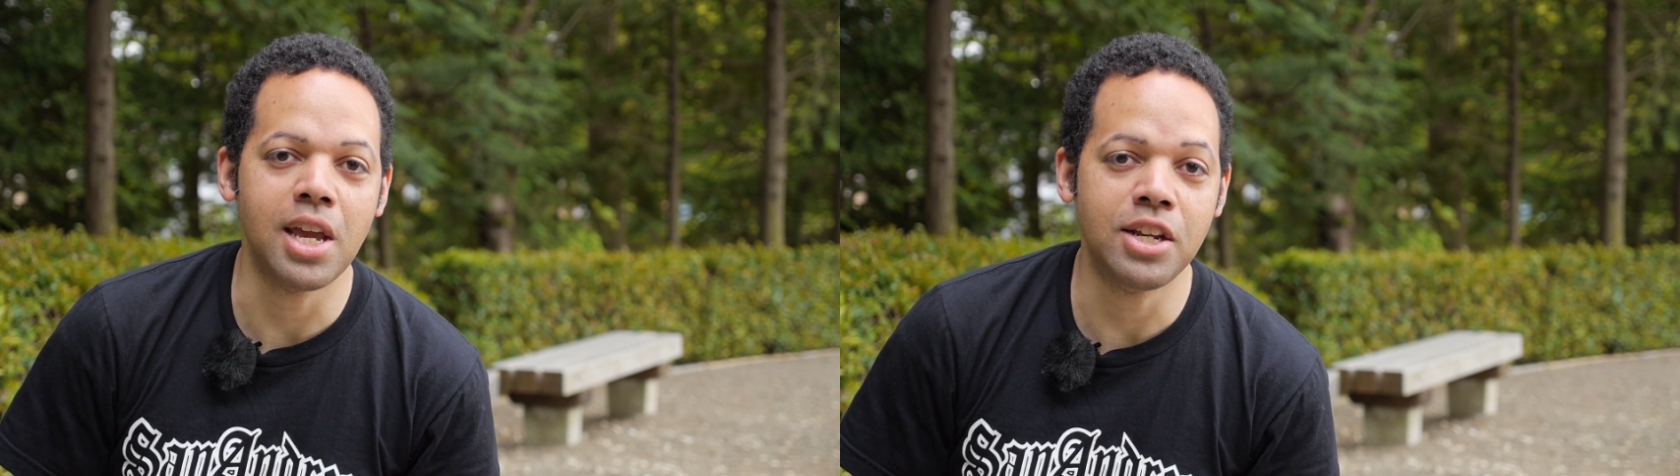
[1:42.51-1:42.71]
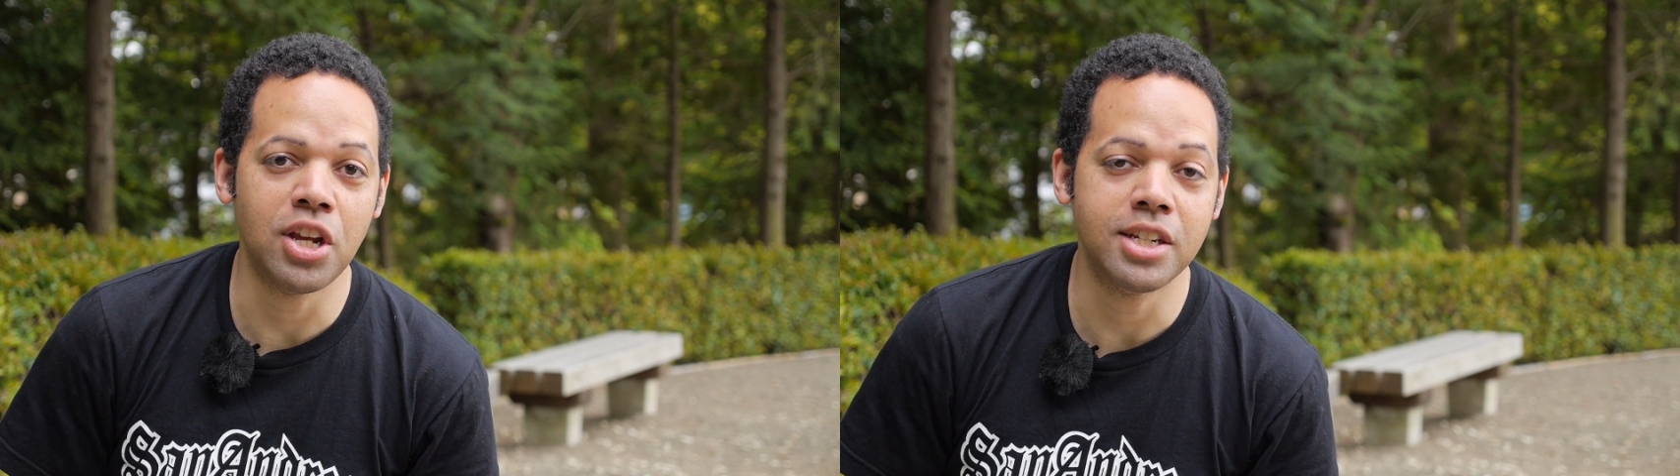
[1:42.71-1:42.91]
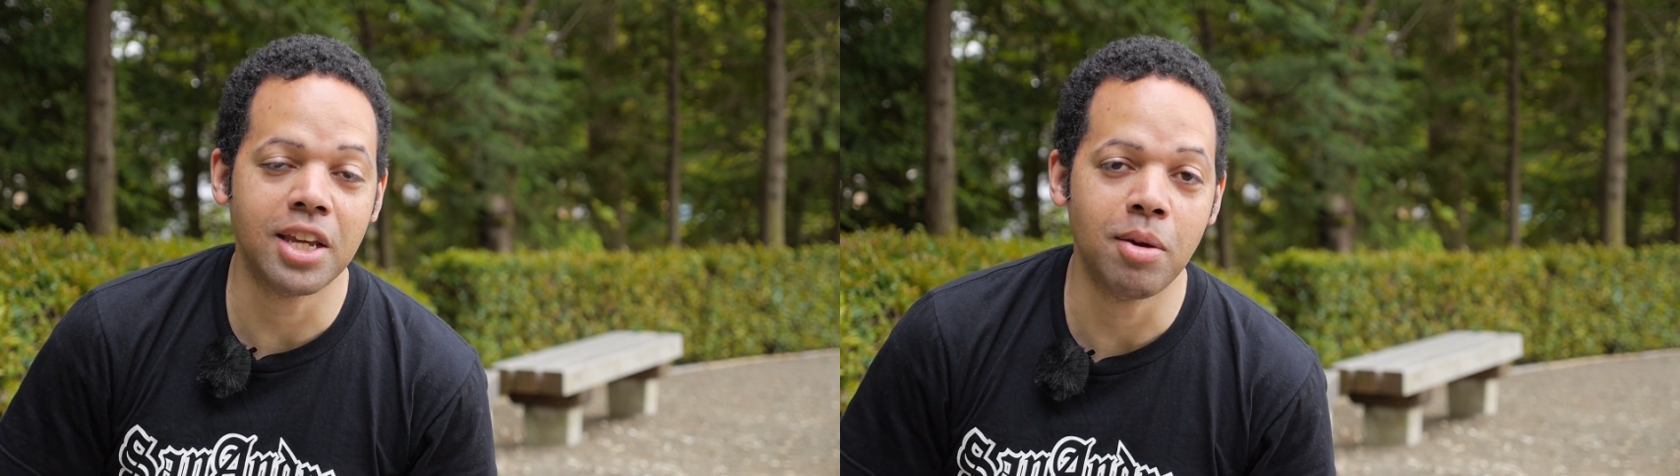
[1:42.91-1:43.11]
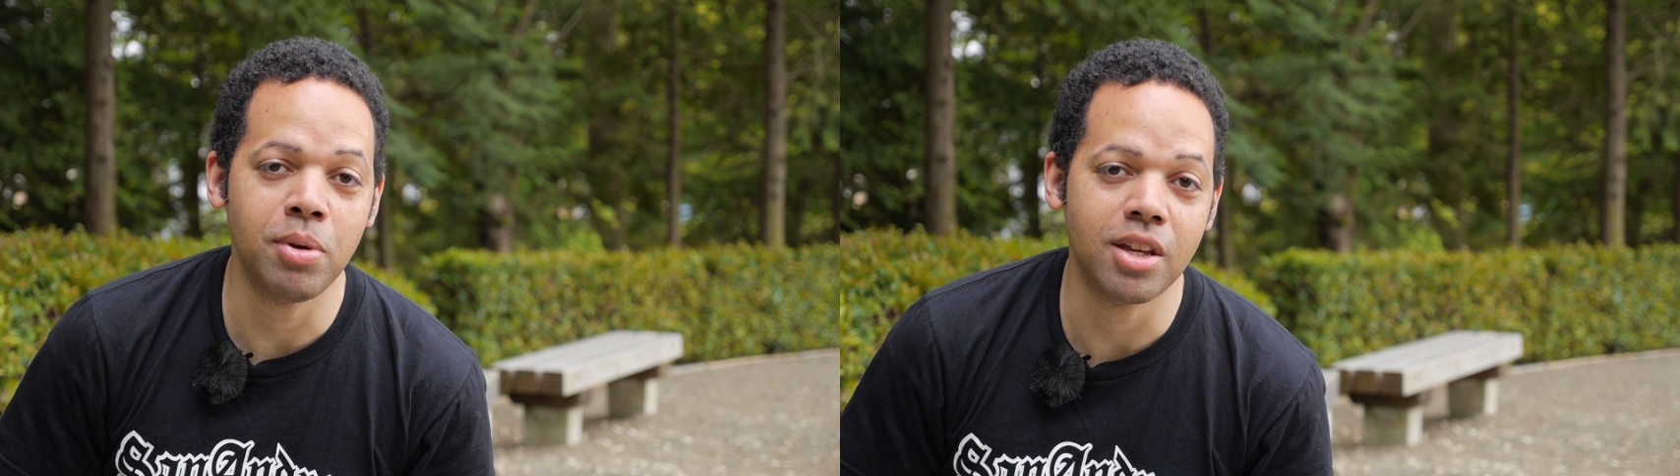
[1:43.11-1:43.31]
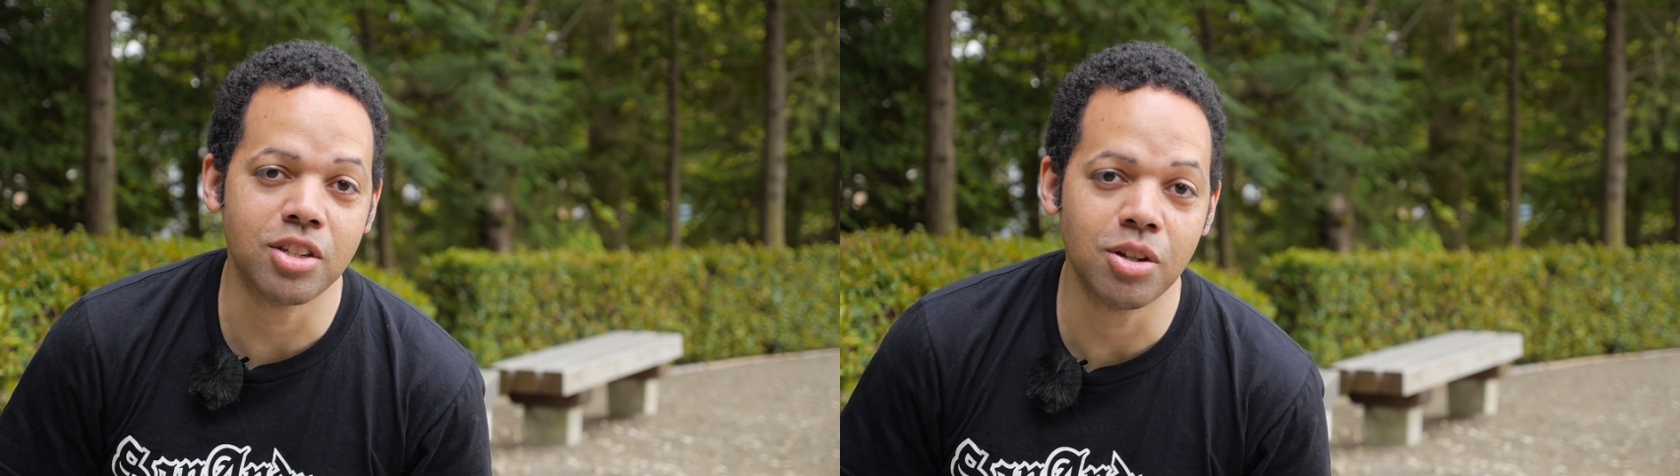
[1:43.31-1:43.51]
the
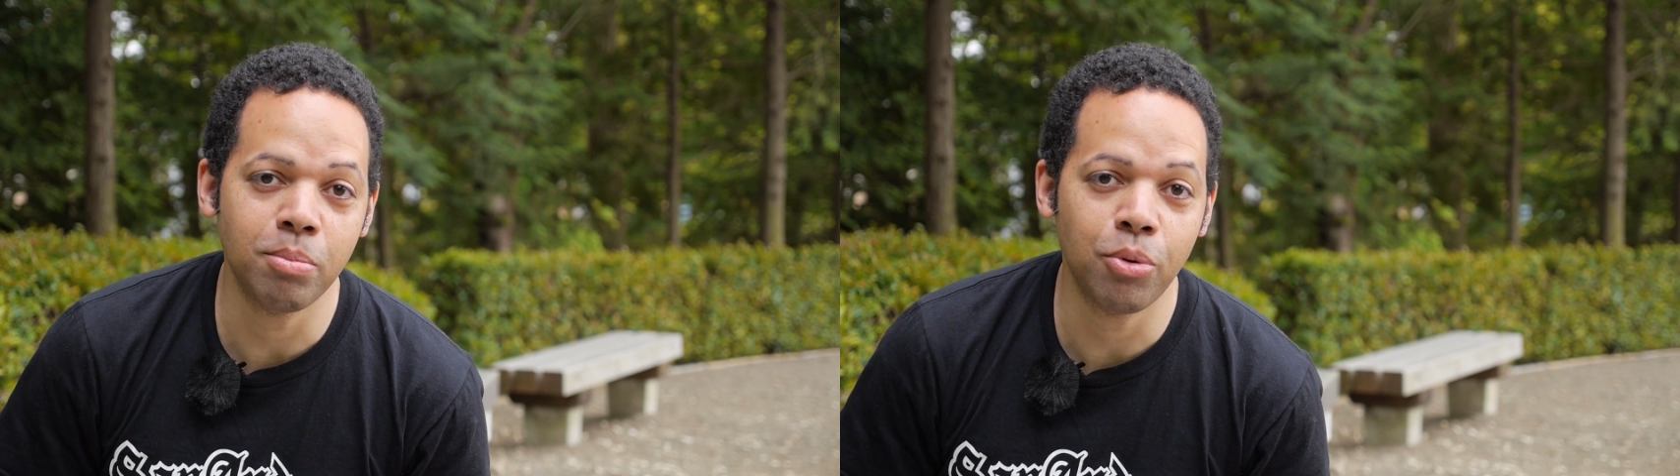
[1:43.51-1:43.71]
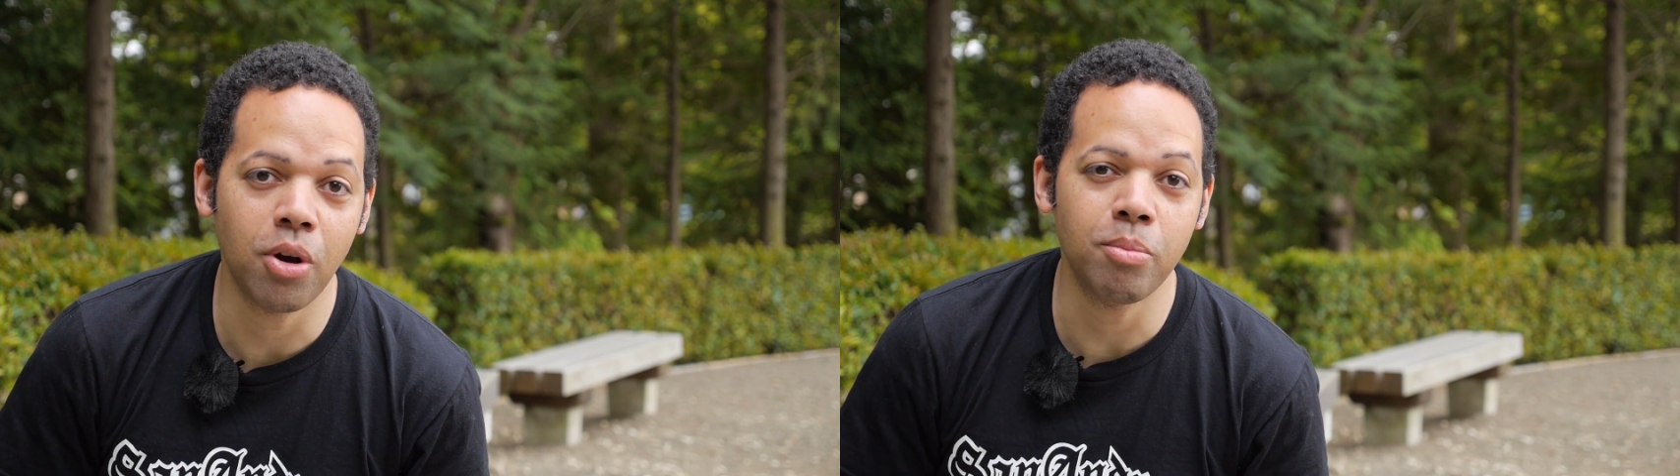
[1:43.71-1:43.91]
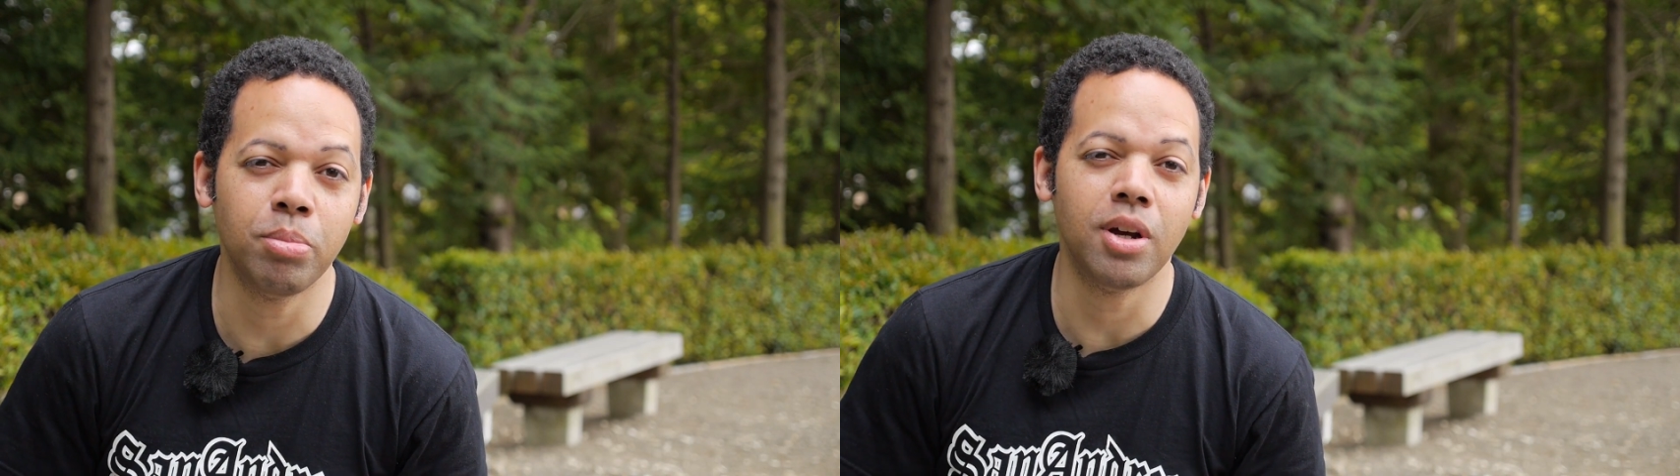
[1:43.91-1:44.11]
HHKB at some point,